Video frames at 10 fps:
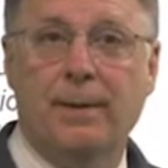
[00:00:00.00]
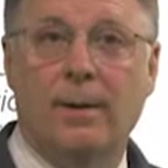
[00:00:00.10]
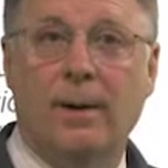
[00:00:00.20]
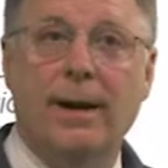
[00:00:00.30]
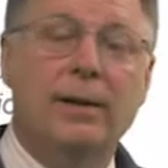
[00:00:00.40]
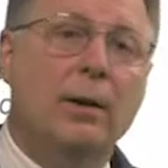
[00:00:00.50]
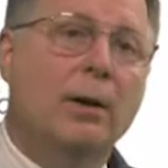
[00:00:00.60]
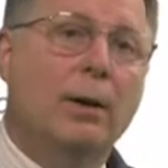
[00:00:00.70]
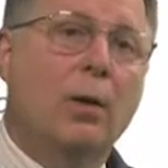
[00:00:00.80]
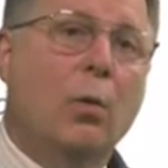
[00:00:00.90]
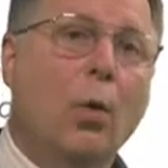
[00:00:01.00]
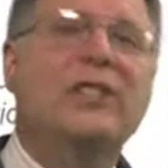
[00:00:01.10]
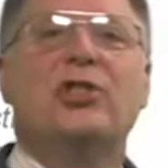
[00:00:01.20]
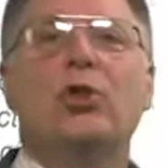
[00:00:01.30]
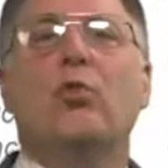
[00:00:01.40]
right,
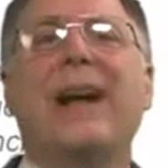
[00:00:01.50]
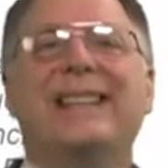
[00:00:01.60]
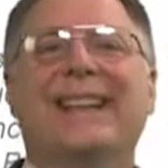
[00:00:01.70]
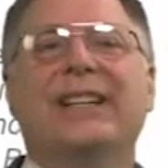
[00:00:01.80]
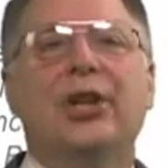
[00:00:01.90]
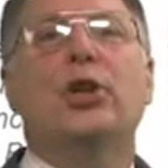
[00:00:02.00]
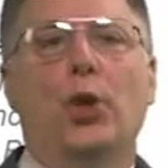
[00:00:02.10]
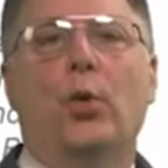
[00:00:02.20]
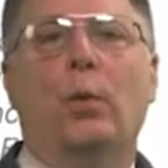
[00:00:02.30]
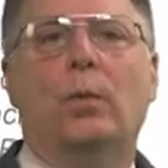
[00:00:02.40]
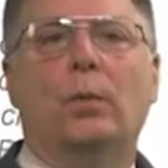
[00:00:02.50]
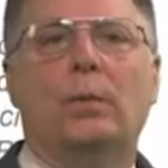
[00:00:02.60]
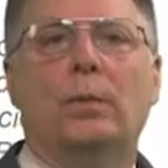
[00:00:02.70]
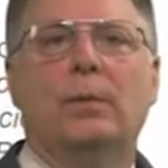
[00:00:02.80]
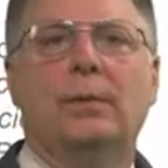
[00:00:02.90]
what's the right thing to do?
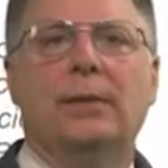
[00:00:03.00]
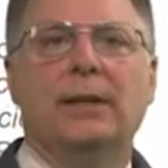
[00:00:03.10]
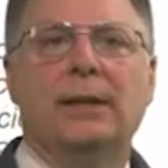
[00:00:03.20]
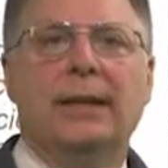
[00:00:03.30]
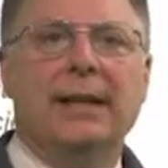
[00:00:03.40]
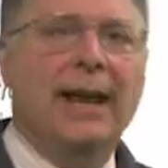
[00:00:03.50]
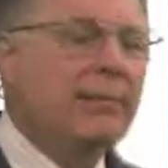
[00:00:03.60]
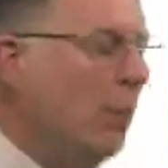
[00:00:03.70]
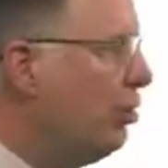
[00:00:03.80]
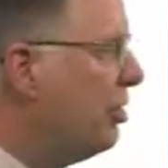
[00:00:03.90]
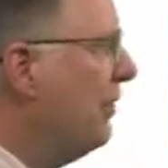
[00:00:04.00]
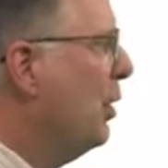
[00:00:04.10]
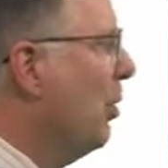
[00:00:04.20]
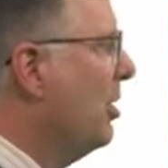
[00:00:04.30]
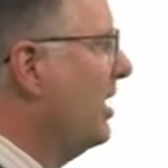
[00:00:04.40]
And most of
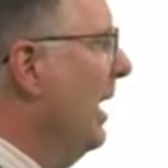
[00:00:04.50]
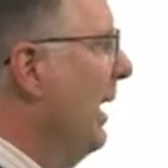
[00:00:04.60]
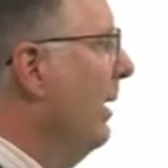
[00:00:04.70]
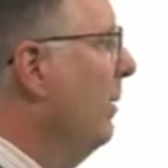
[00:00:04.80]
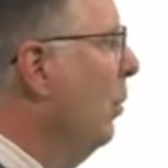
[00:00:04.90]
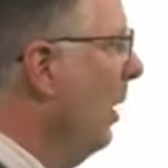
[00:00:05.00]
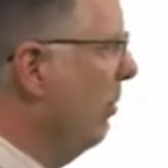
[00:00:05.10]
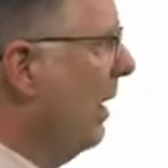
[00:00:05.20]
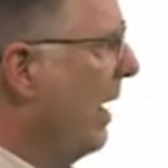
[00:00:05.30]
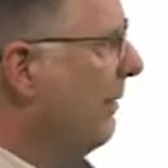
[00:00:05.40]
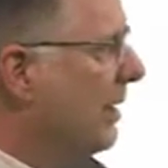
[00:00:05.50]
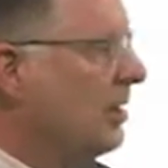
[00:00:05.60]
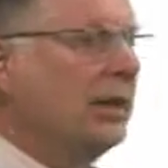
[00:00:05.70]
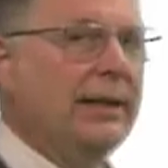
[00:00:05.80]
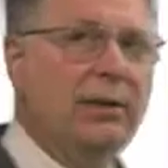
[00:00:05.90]
you are saying, well,
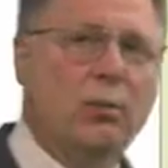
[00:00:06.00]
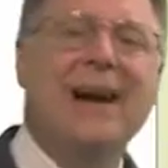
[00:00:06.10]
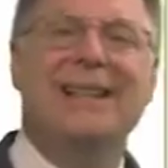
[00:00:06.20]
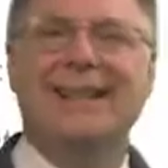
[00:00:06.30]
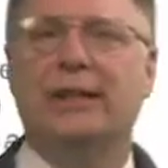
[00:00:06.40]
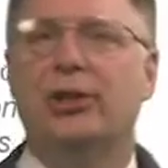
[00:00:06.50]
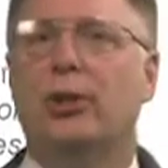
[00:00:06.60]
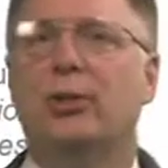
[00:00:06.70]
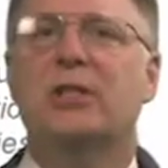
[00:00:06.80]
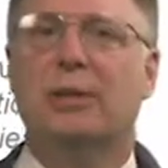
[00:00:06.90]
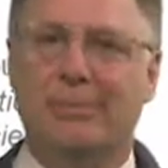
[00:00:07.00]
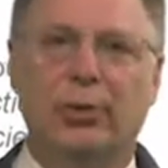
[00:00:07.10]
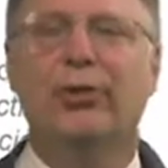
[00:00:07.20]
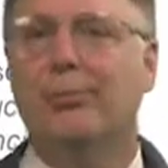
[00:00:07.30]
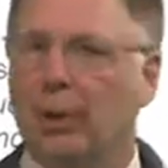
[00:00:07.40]
obviously, the right thing to do is to
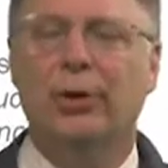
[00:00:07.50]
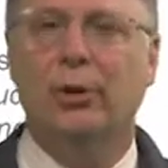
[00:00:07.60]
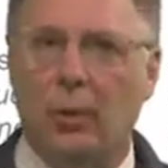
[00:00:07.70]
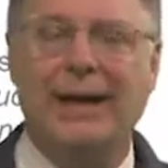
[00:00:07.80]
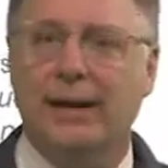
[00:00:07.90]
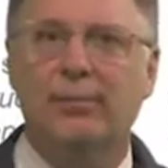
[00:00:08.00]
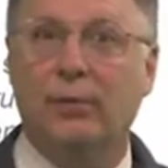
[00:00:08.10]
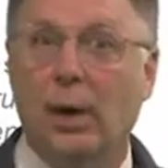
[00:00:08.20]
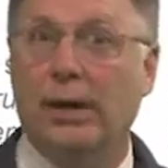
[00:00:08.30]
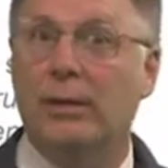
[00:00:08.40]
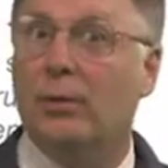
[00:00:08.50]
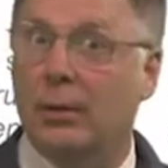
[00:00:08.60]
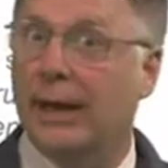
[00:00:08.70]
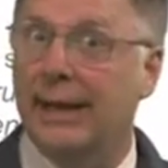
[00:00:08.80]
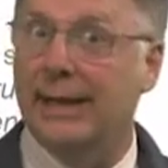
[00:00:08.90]
build the building right up front,
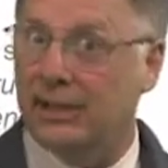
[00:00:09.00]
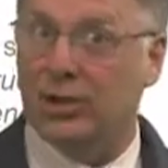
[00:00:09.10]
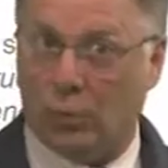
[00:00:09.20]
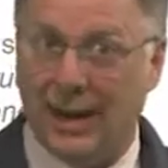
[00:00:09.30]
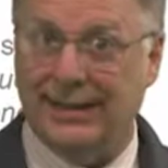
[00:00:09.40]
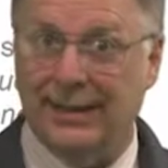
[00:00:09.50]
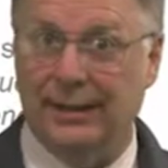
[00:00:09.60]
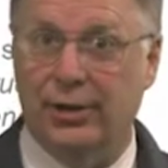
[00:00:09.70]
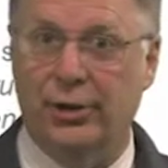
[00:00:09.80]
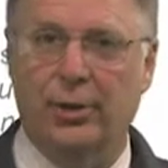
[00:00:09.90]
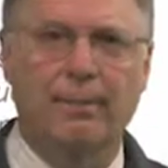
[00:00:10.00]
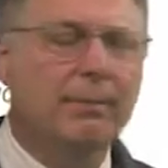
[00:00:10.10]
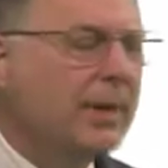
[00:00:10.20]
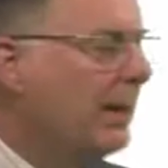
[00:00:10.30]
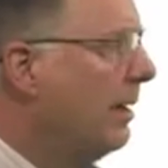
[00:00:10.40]
okay? That's the right thing to do.
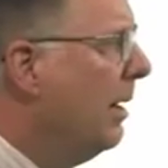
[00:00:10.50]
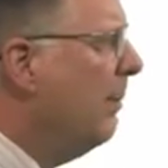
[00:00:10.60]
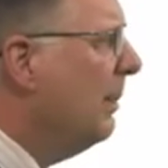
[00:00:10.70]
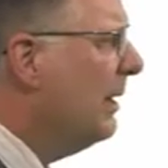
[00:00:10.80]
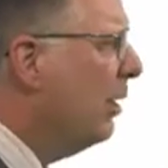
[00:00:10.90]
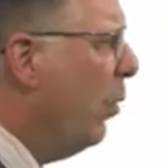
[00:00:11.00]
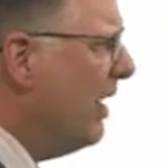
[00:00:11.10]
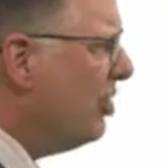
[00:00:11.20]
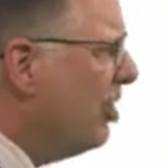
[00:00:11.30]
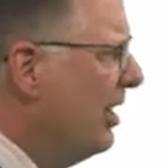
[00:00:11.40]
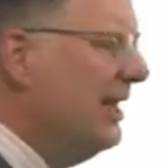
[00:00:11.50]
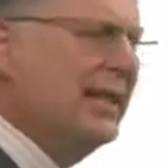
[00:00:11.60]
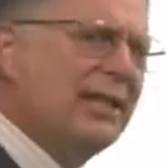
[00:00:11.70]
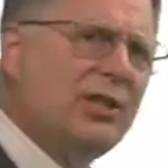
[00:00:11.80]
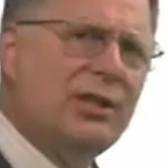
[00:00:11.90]
But the question
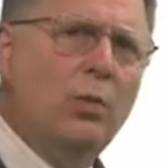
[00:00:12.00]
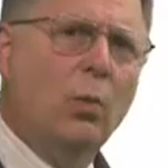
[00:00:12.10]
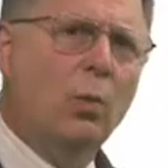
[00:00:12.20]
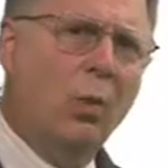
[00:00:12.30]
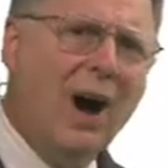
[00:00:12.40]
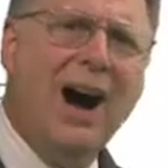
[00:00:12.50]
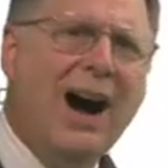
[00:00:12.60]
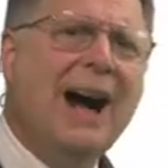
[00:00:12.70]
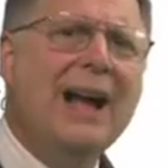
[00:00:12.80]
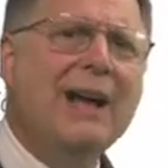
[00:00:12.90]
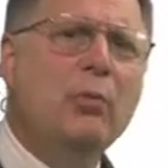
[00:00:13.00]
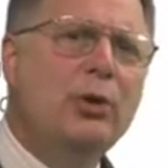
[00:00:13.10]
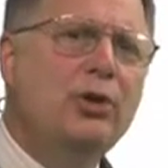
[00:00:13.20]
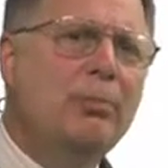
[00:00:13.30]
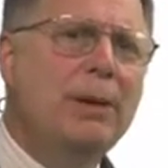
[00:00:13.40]
is, why
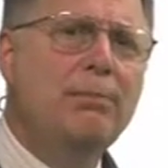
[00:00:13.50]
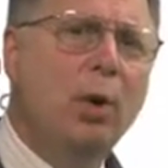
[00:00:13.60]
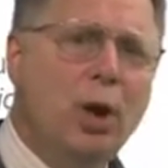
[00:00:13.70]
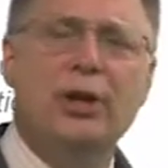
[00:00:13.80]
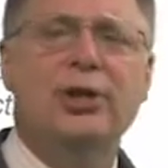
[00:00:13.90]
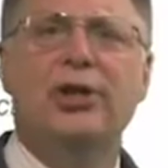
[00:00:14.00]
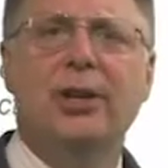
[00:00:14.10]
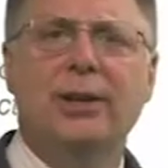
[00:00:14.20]
would you be pushed